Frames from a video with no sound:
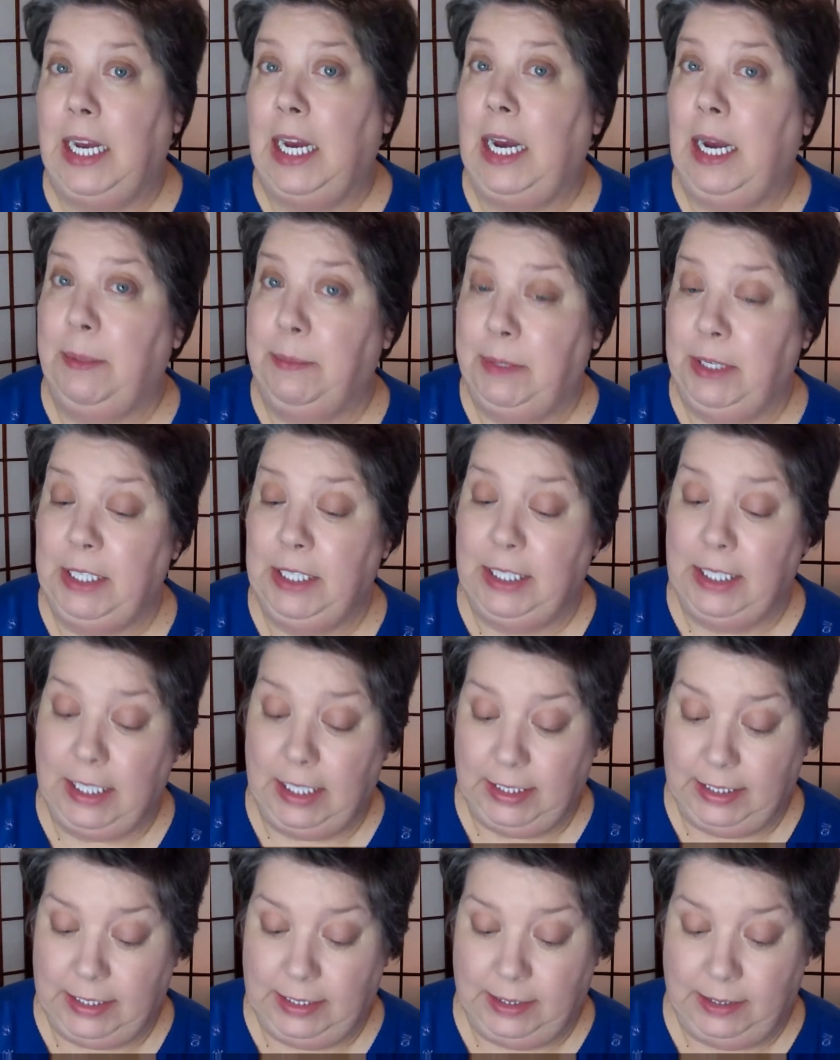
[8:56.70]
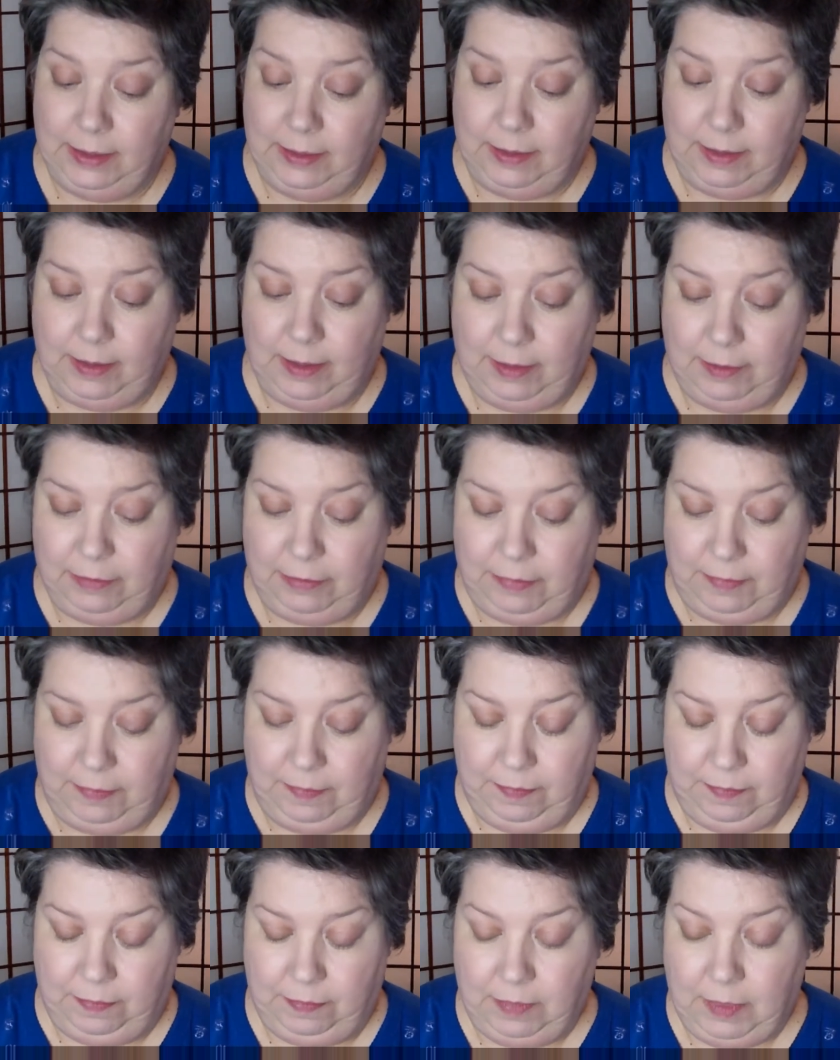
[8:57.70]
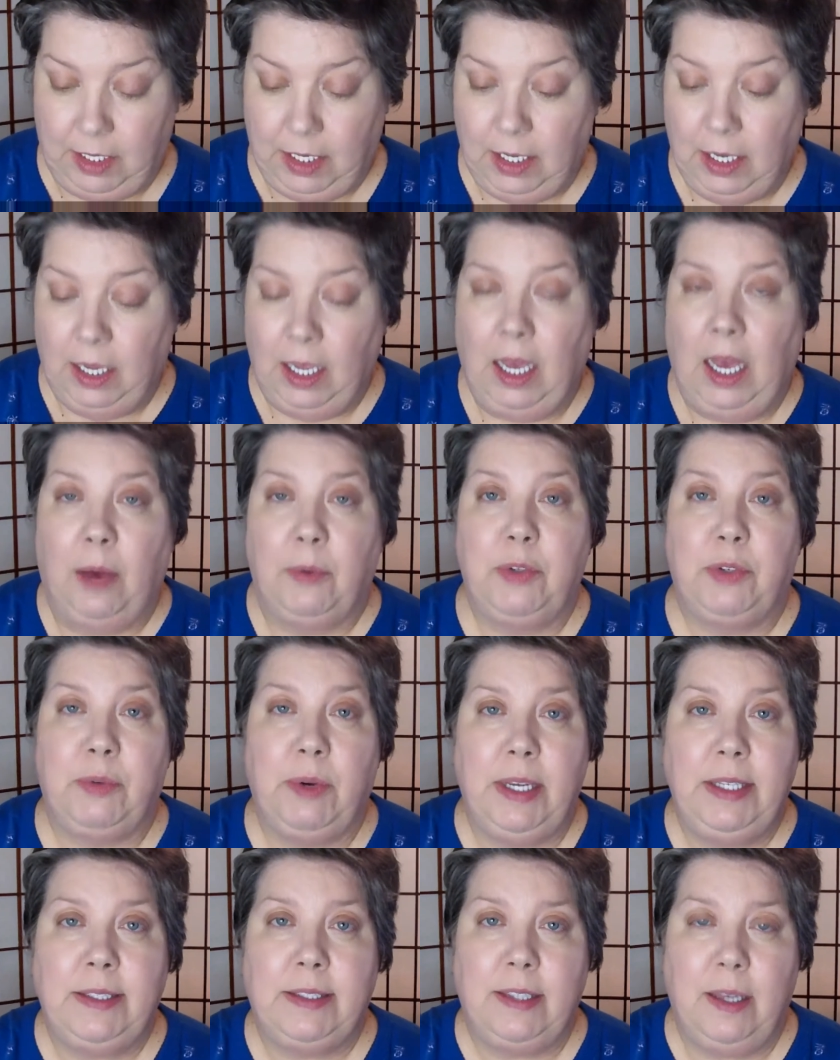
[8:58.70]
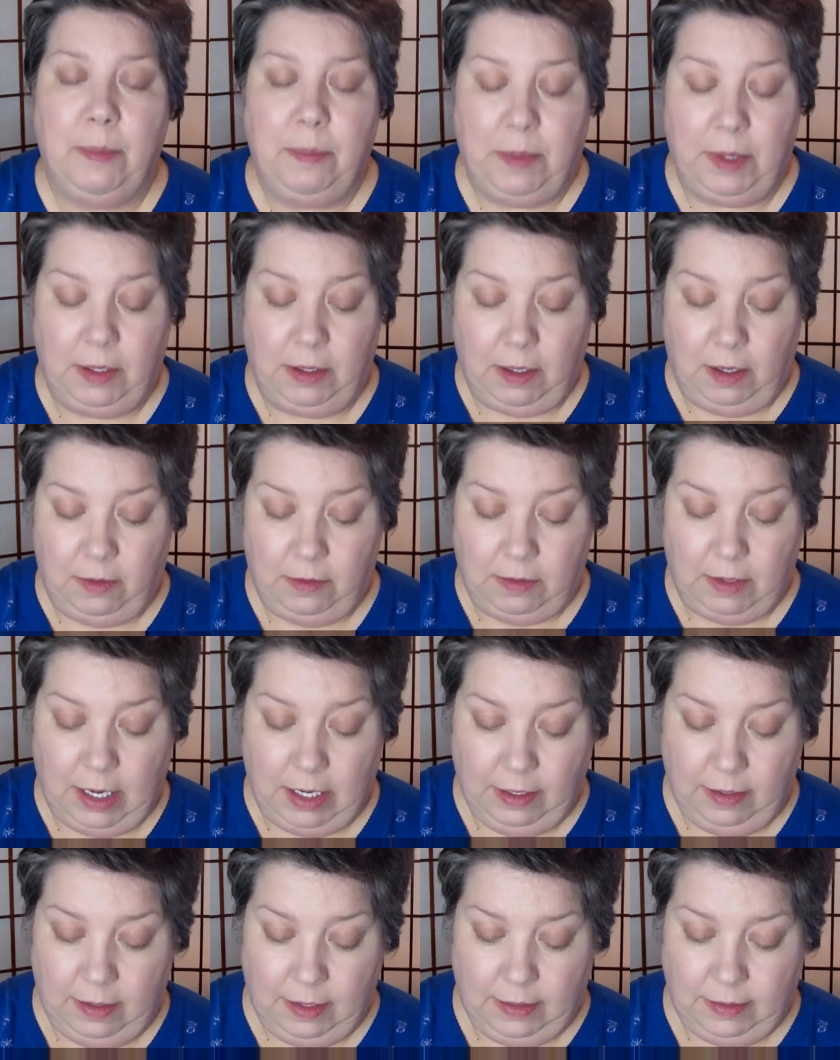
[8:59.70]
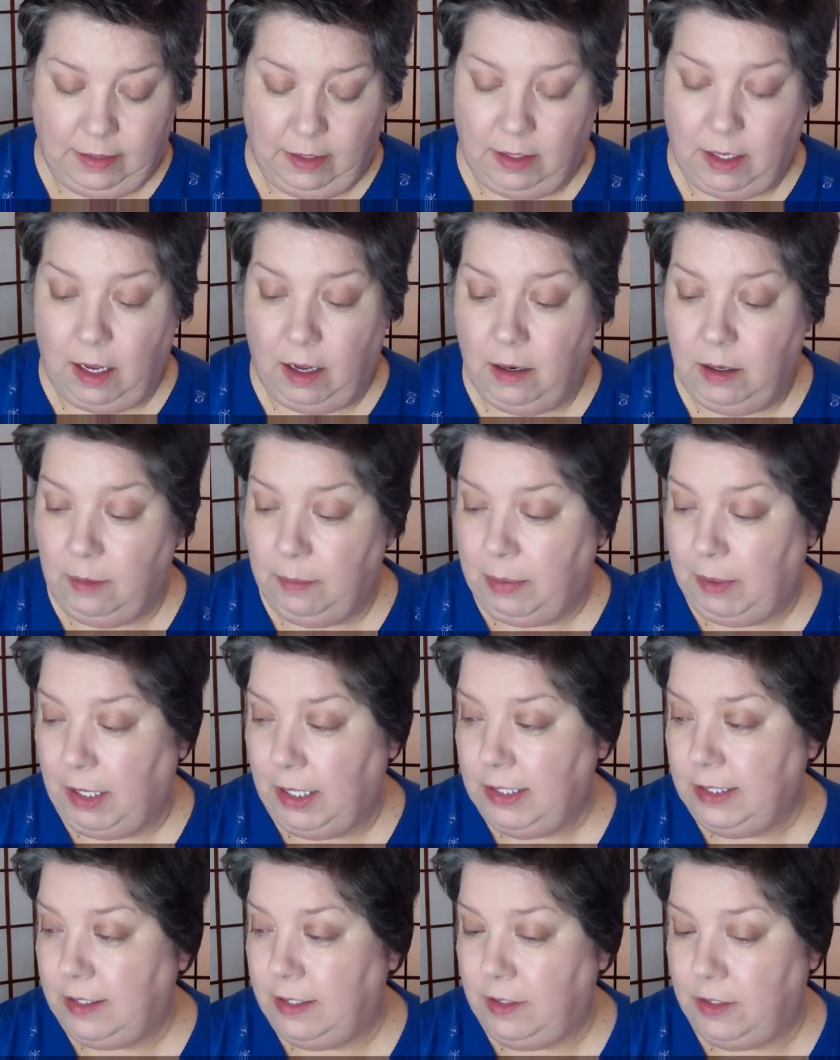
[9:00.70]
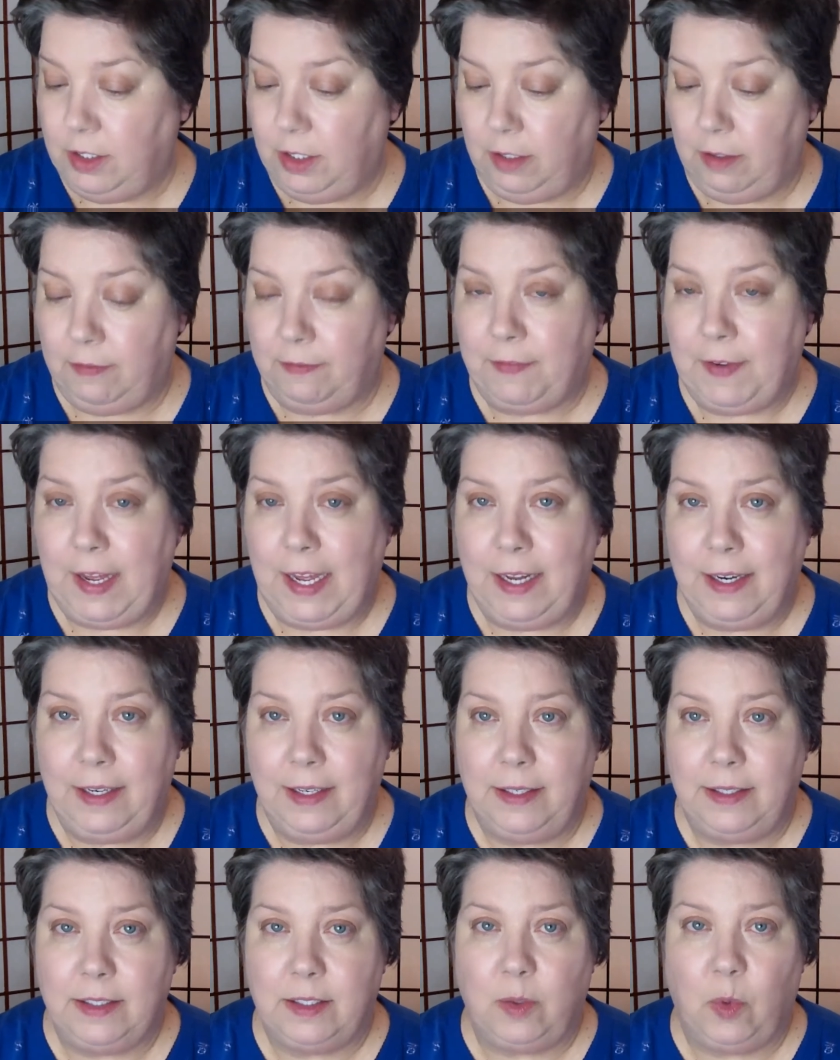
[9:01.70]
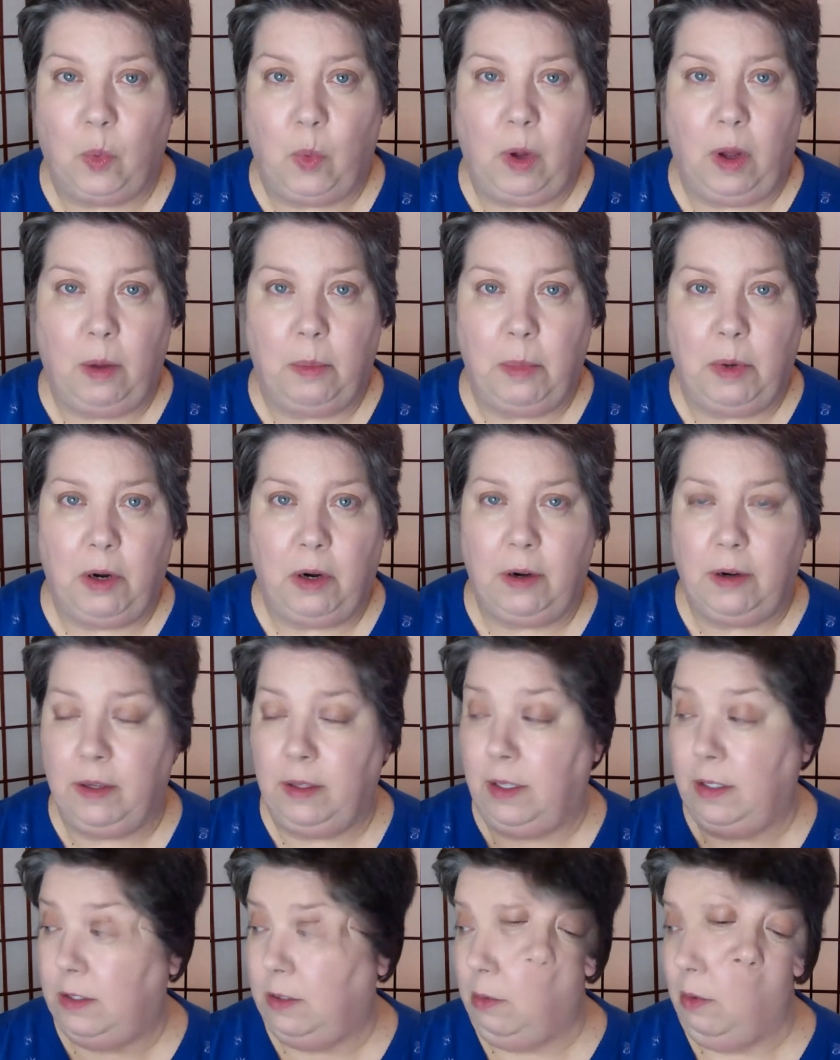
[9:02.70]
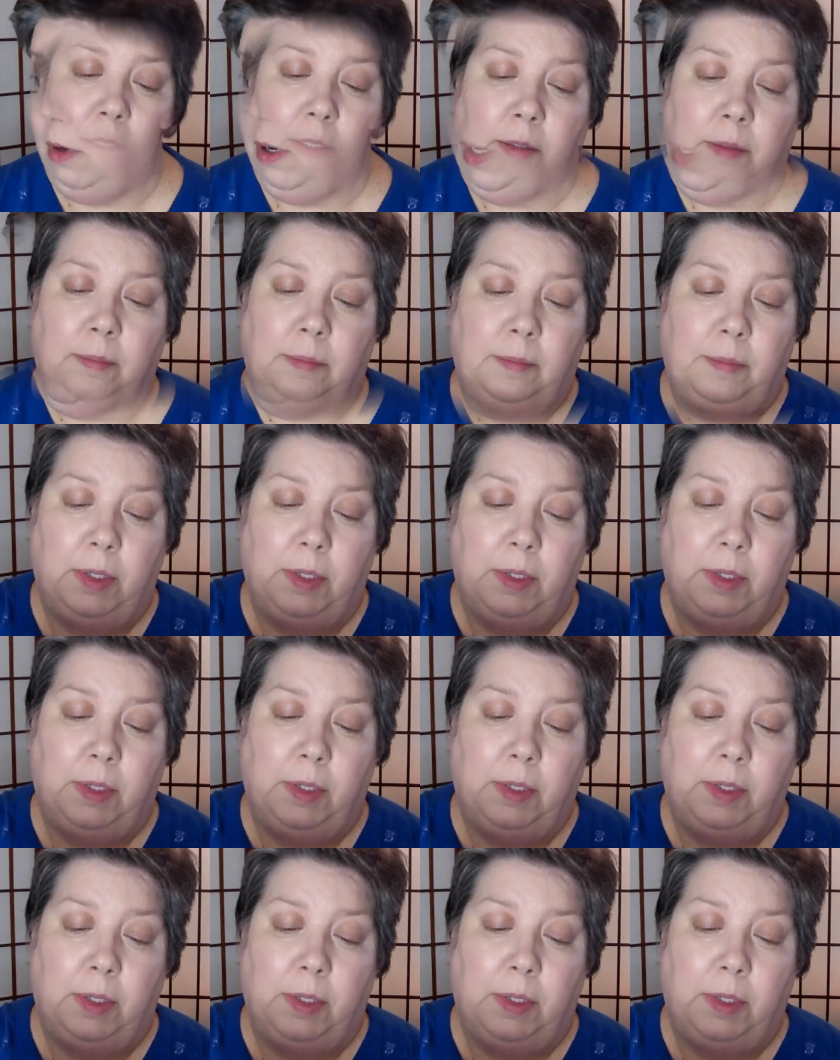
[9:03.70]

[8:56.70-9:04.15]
I'm really liking this stuff. I was reading something the other day, and they said the only place that you can find it is at Walmart, and that's where I got